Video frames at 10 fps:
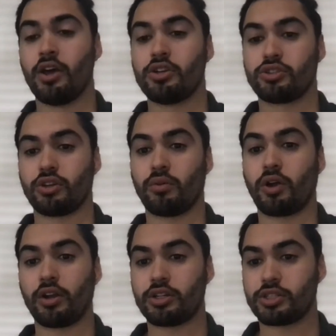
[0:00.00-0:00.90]
So
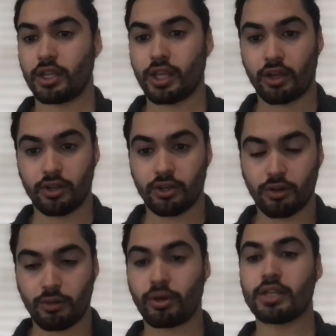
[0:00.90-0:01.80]
understanding how they're
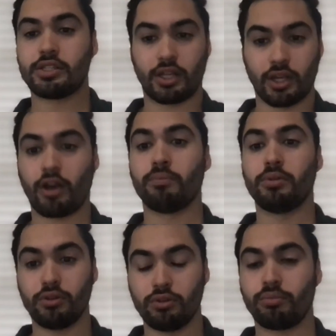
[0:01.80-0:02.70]
doing pricing could help
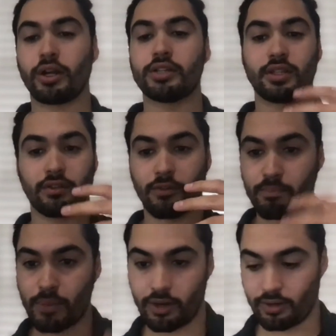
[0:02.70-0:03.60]
you do pricing even
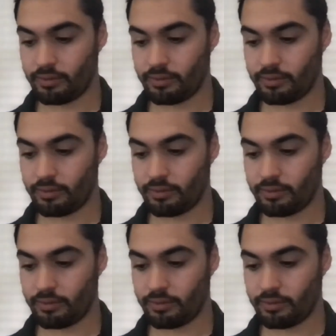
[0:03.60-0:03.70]
better.